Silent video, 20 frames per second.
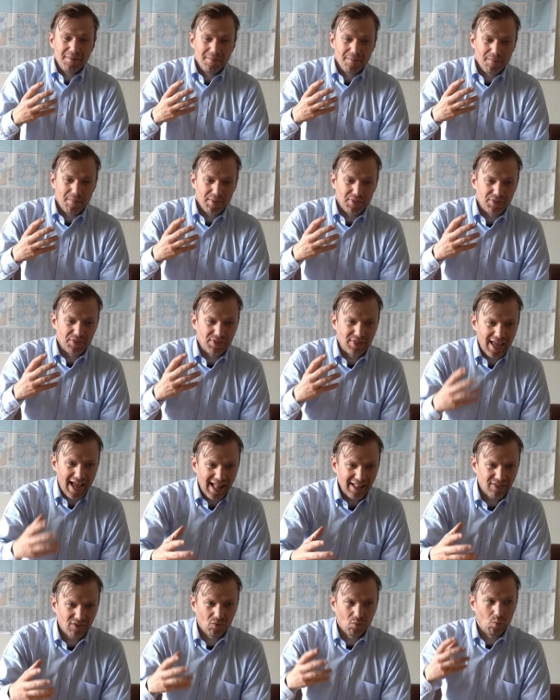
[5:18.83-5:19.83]
But
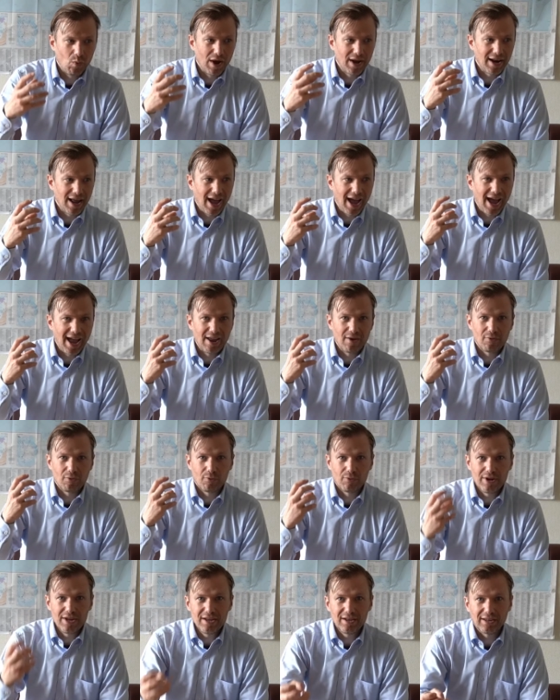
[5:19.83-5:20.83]
that's when I
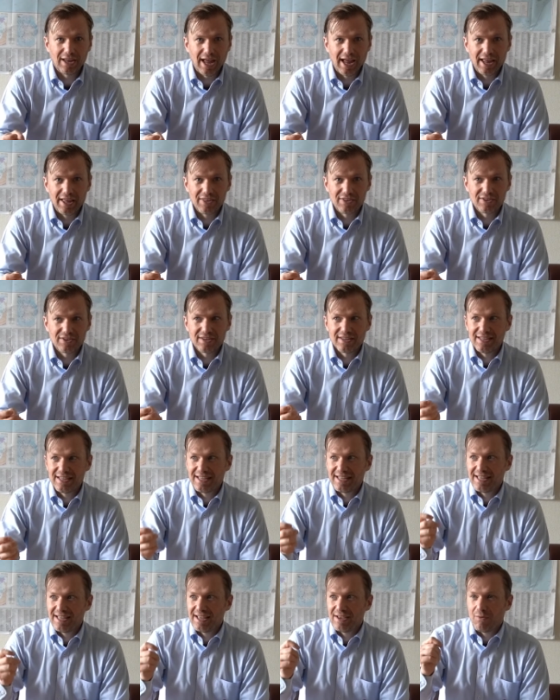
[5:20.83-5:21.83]
realized
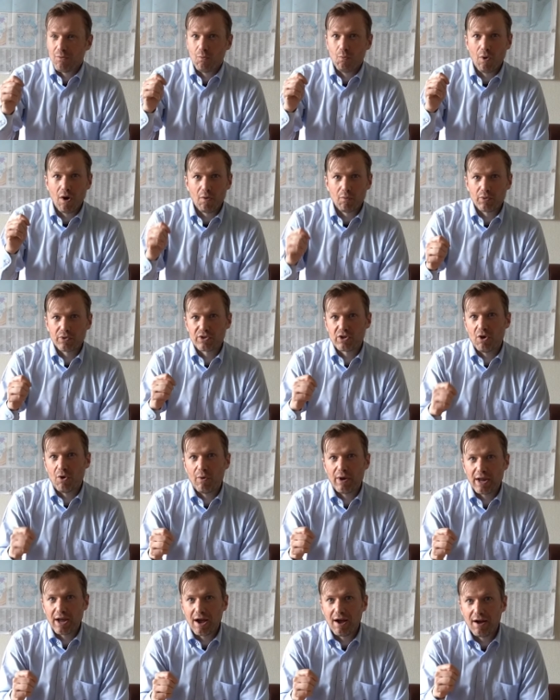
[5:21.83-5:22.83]
what was
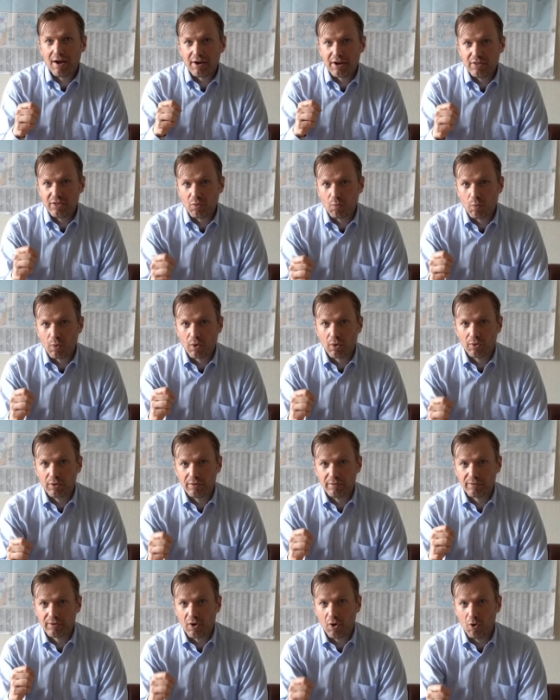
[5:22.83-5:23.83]
going on in the world
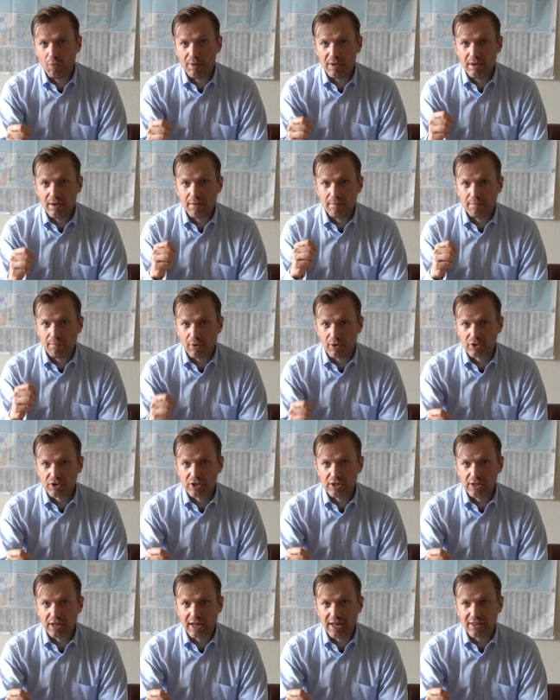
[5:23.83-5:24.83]
of Kobe
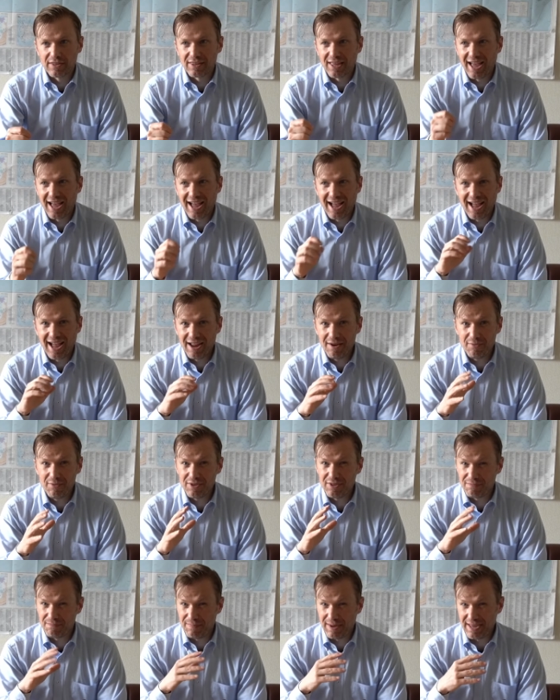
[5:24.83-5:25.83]
merchandise. I
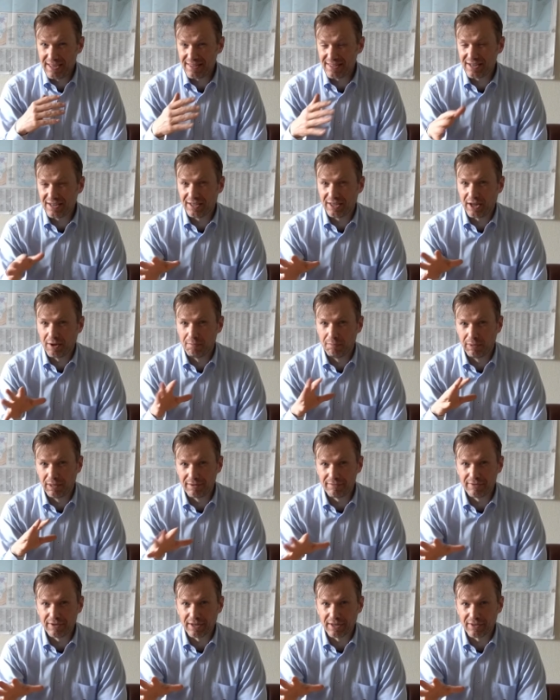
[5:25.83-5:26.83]
was basically
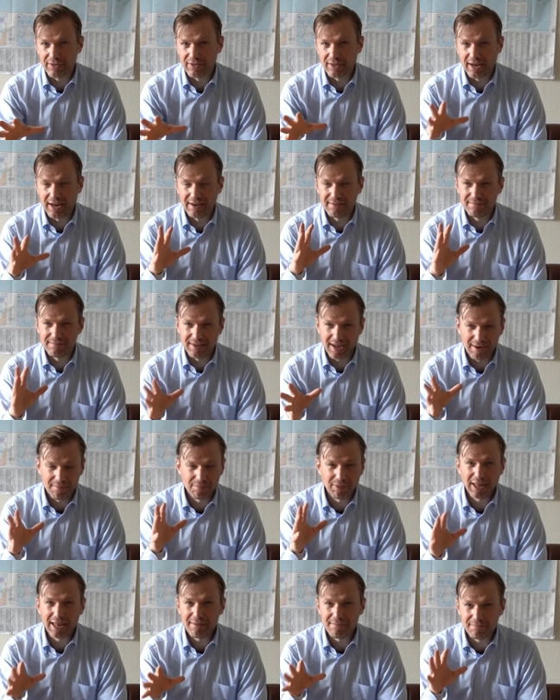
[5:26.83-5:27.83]
oblivious, and I
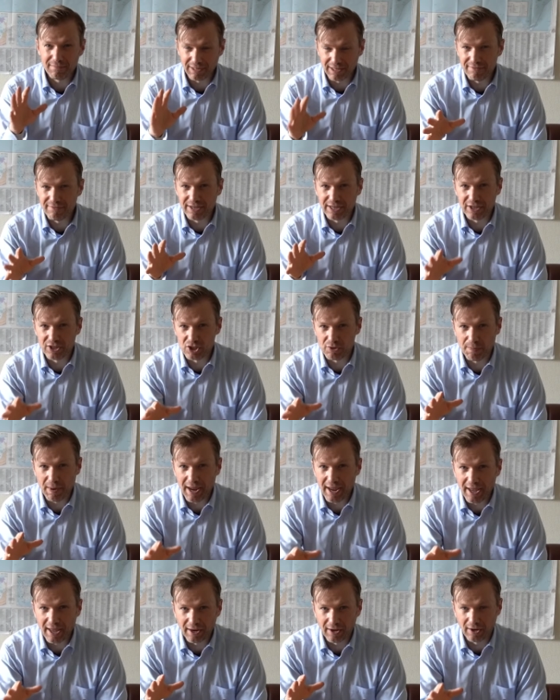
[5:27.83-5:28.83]
blame living in
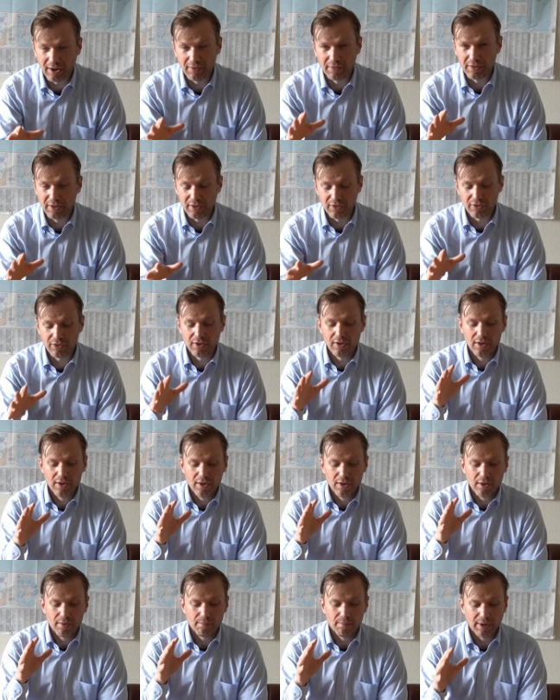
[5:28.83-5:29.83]
Japan on this,
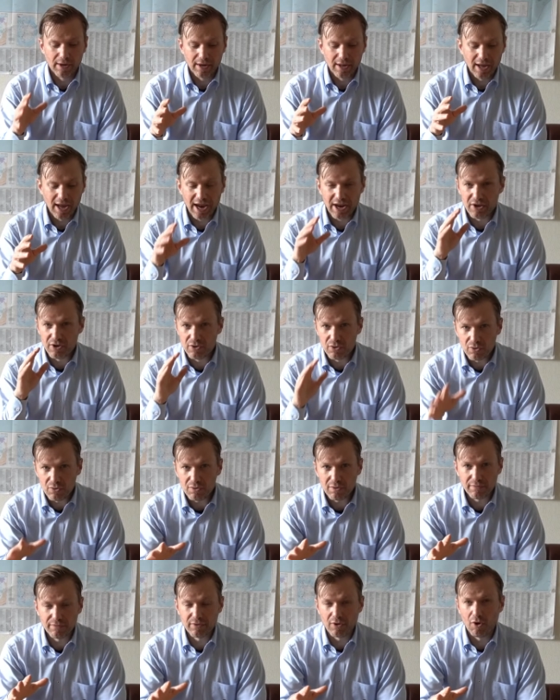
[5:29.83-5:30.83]
but I
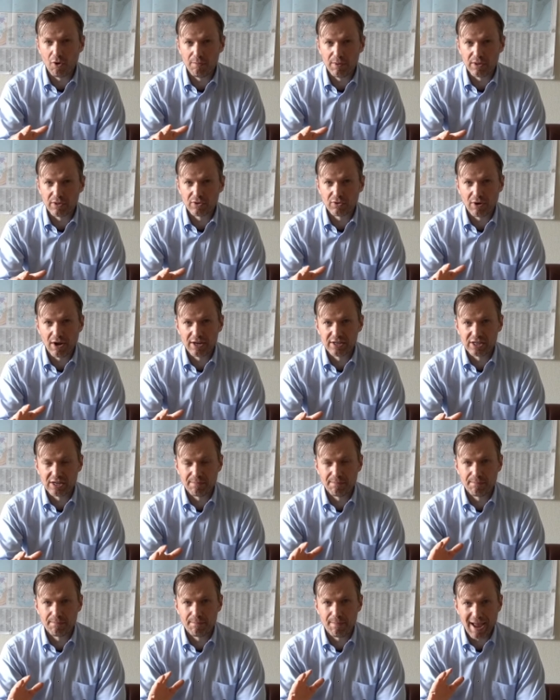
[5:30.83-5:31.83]
knew of Kobe's tragic
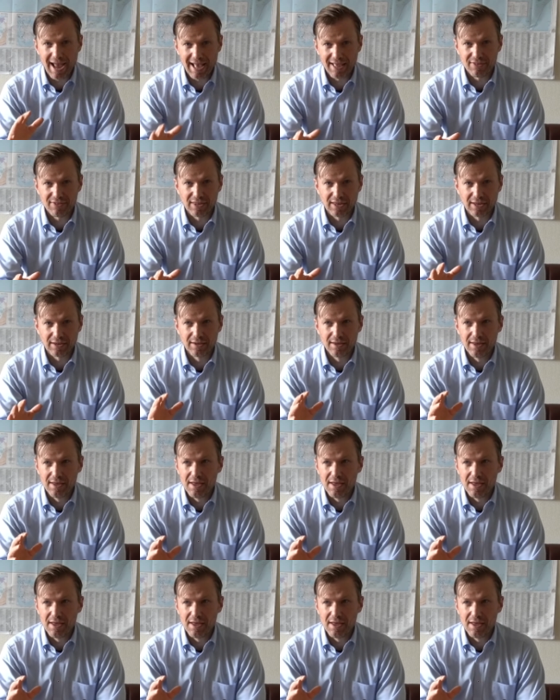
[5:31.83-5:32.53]
passing,